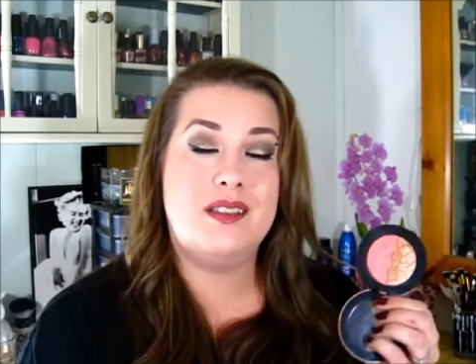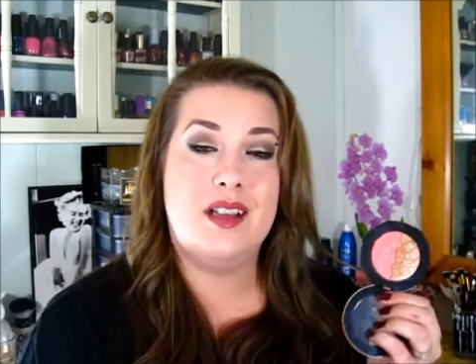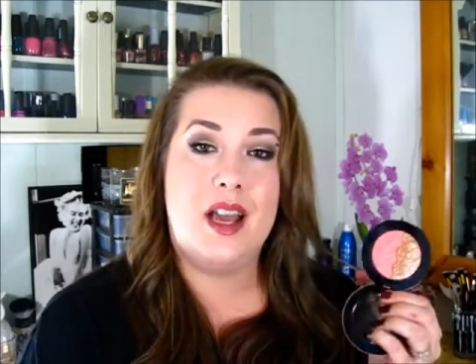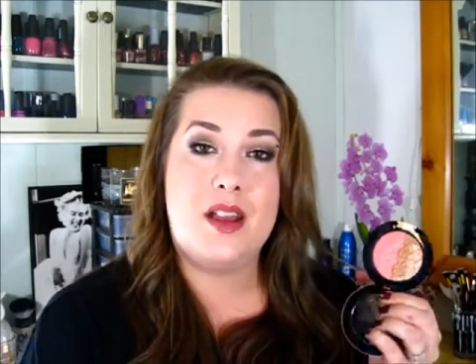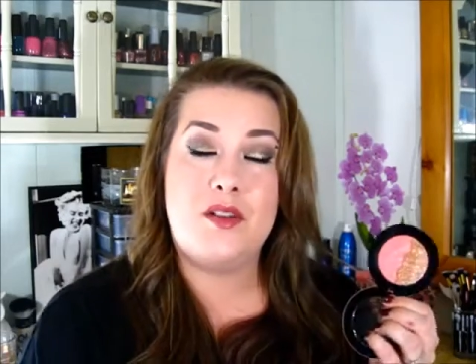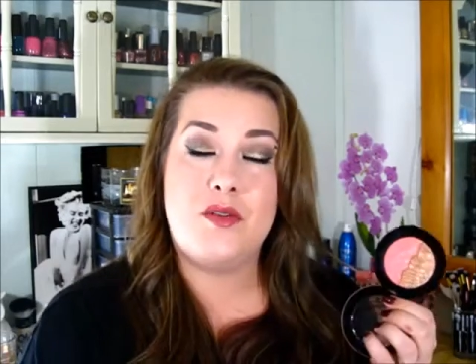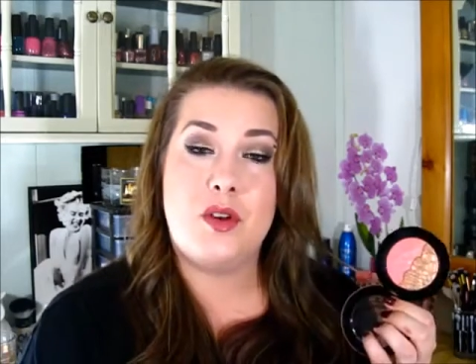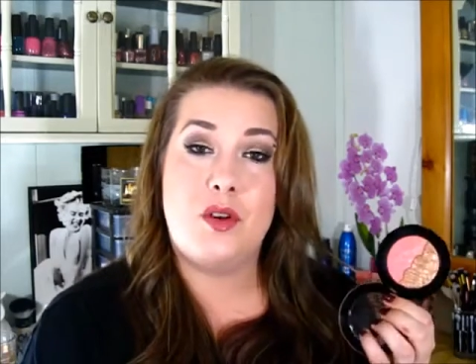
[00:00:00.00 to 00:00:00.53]
I
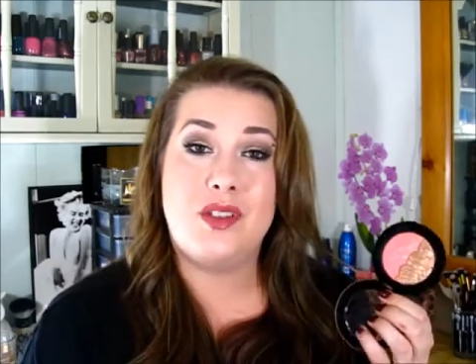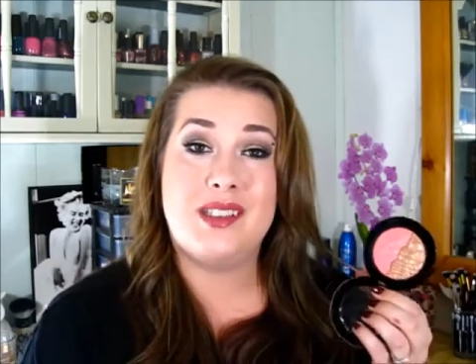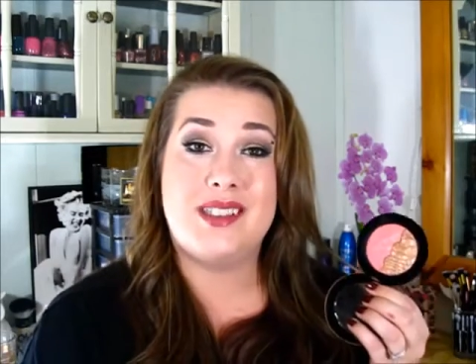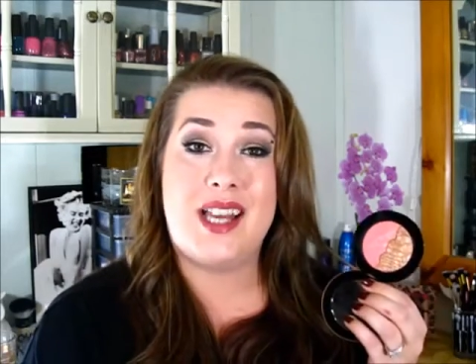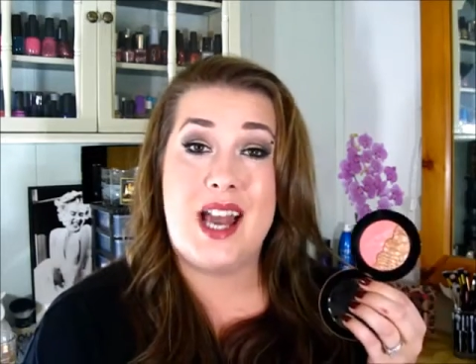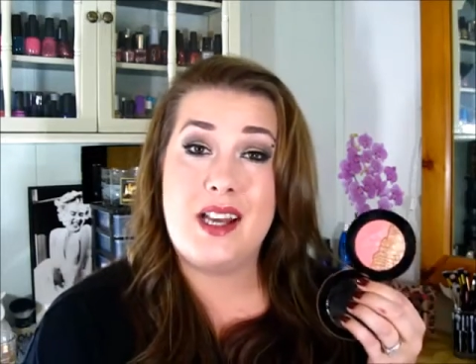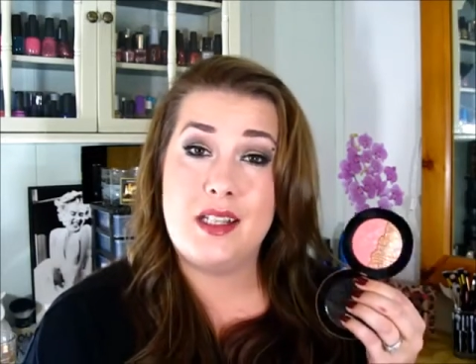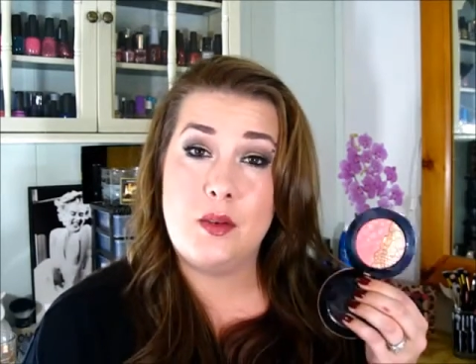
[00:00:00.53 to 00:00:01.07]
don't know
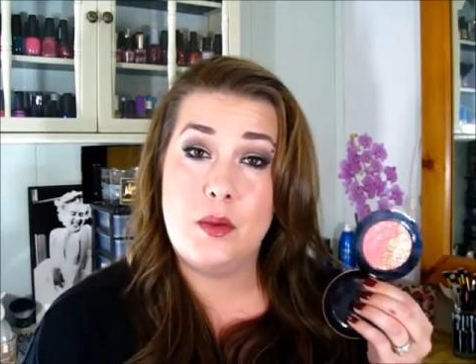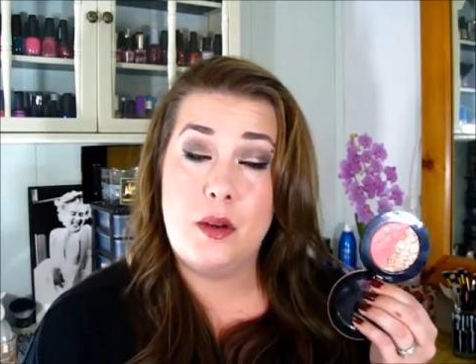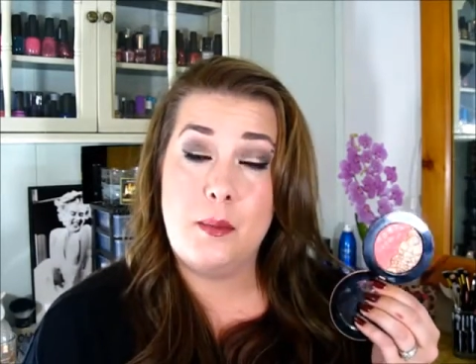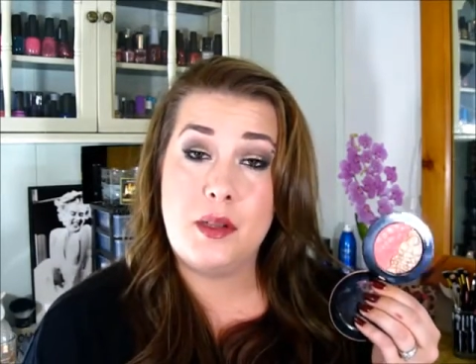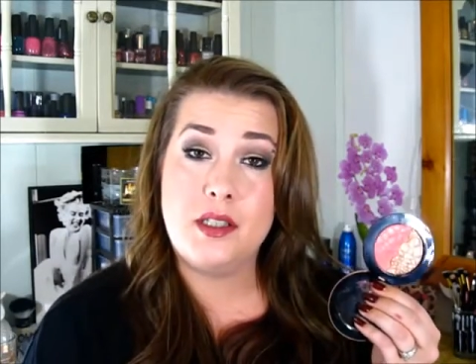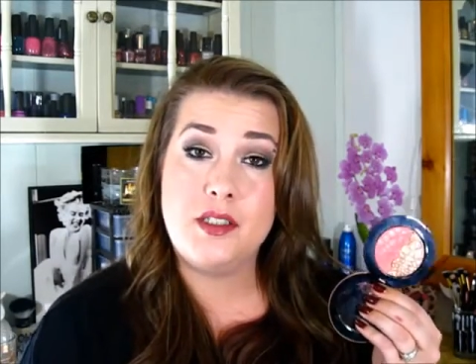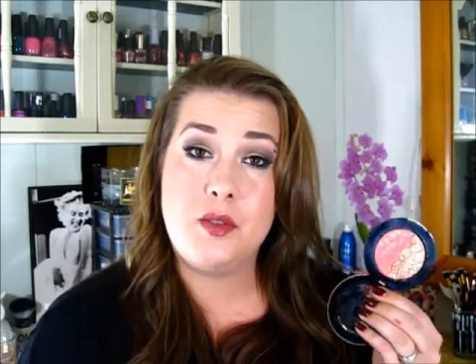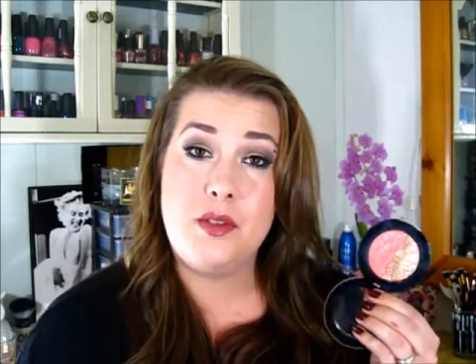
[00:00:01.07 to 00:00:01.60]
exactly what I'm
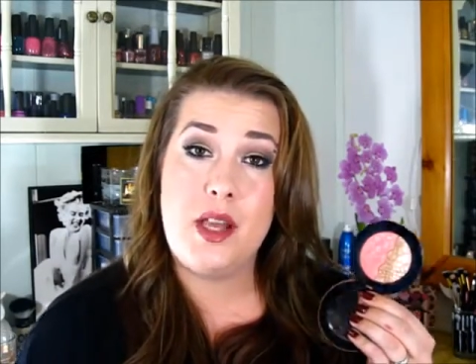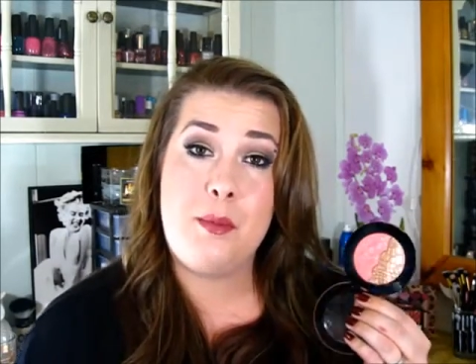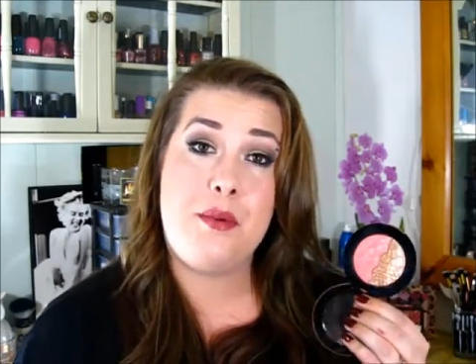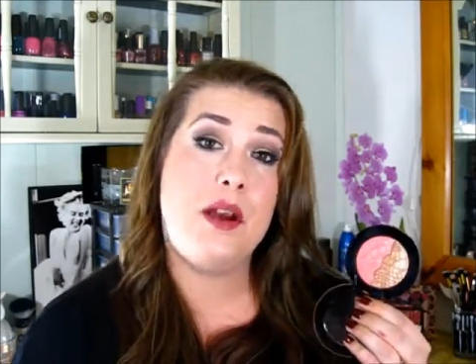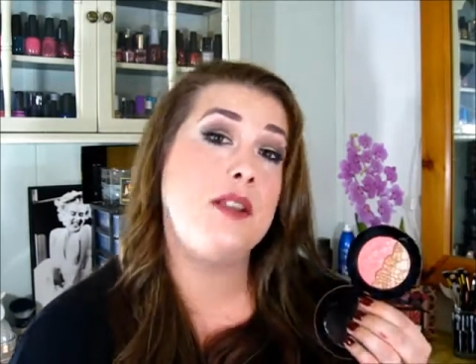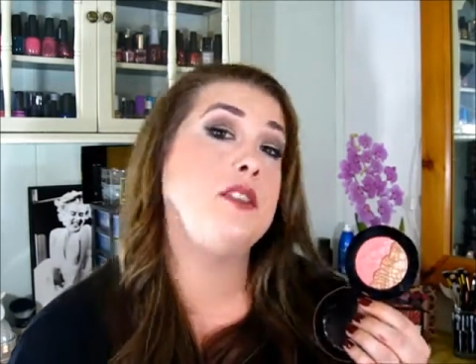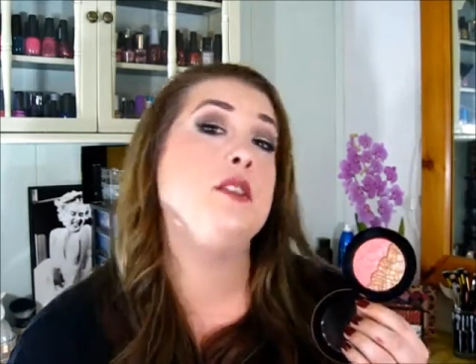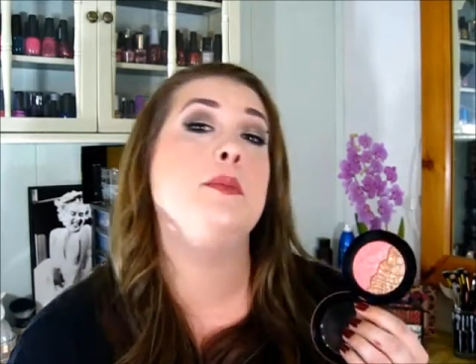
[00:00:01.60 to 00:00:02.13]
going to do with that
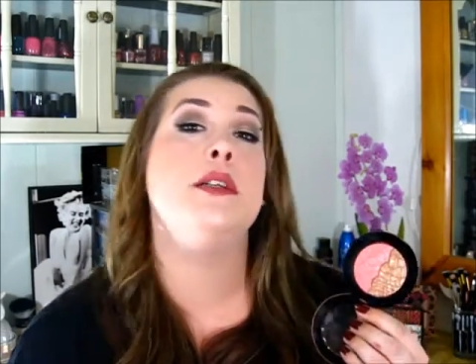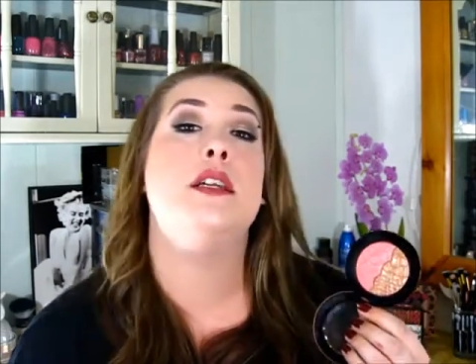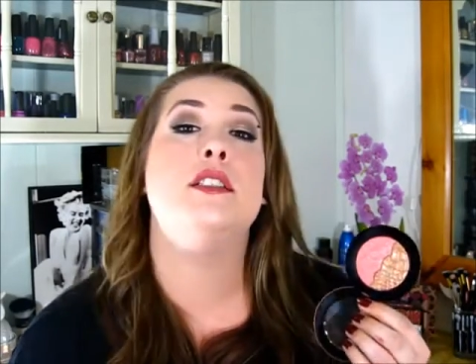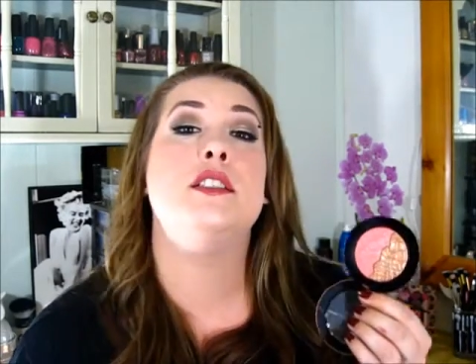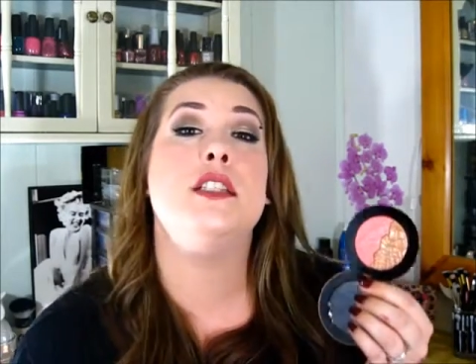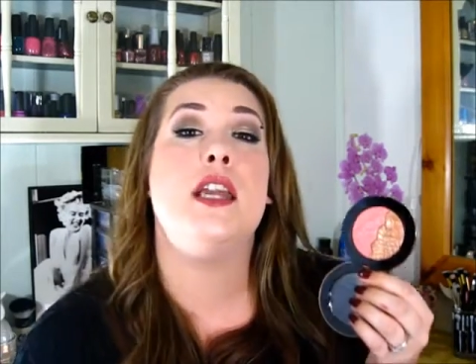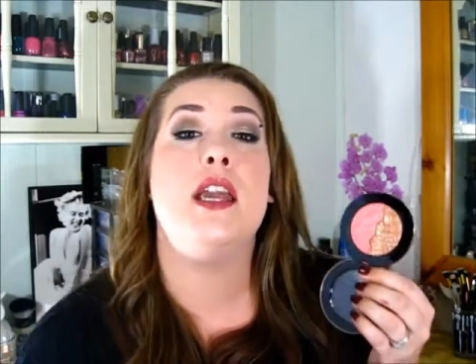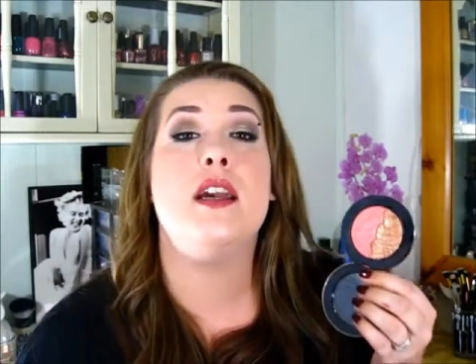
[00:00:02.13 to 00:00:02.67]
bronzer because
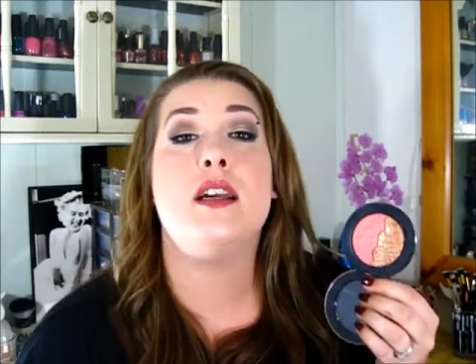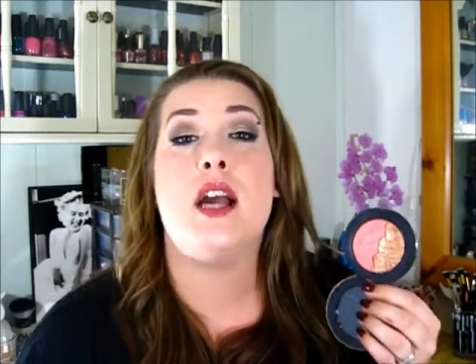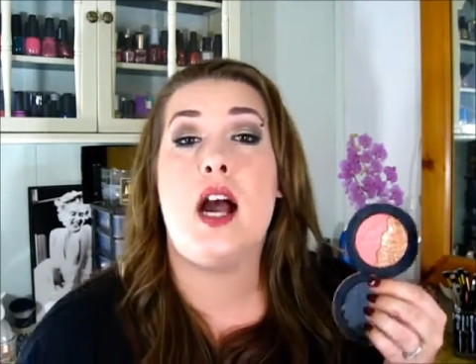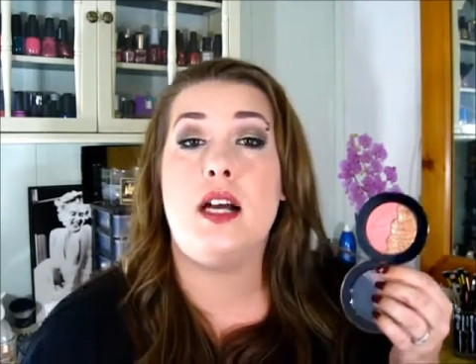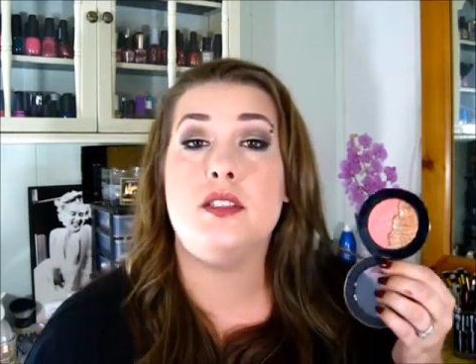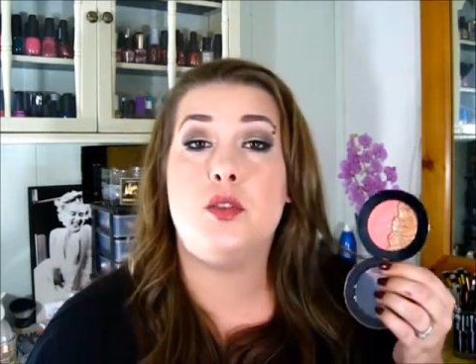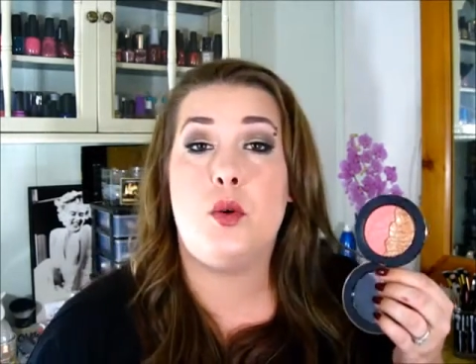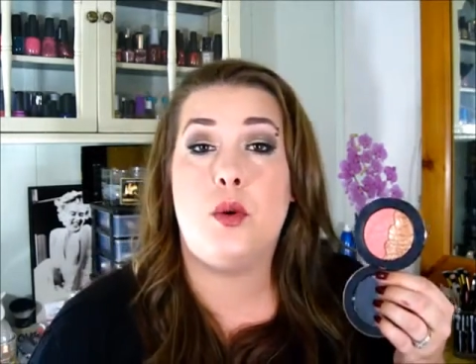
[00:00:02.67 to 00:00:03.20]
you can't
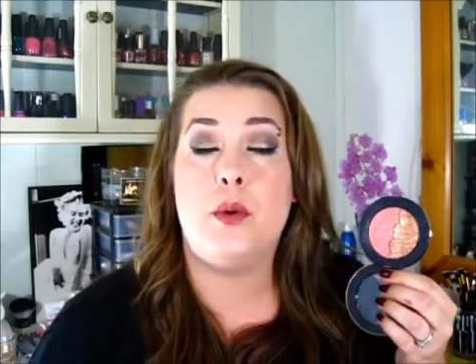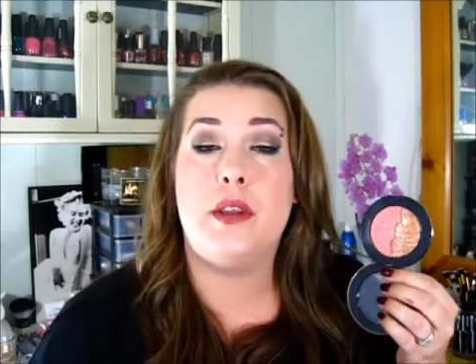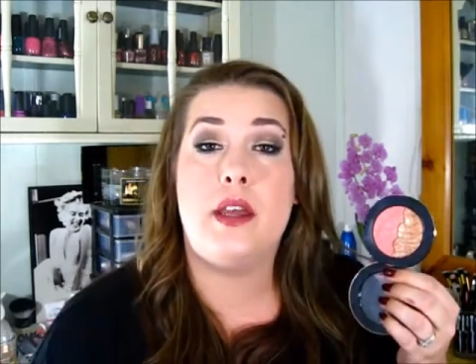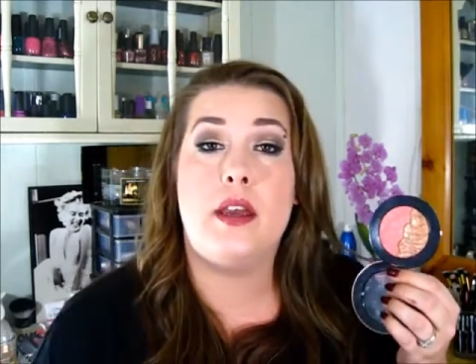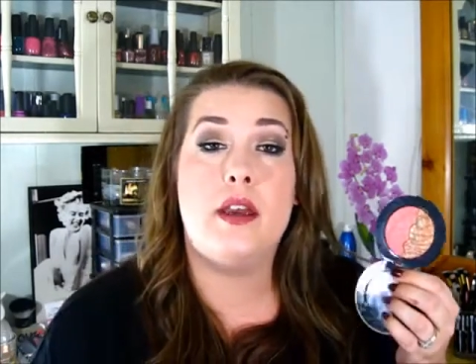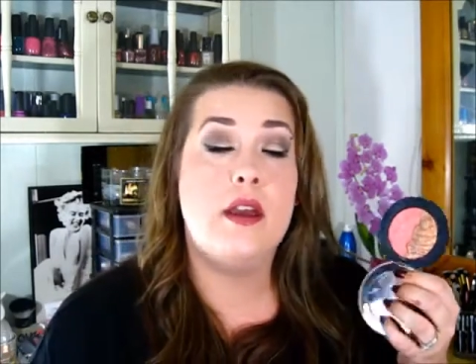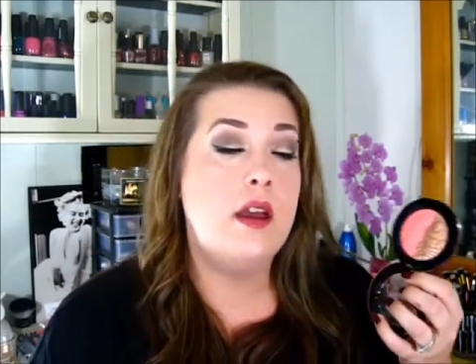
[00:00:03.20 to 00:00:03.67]
contour with it.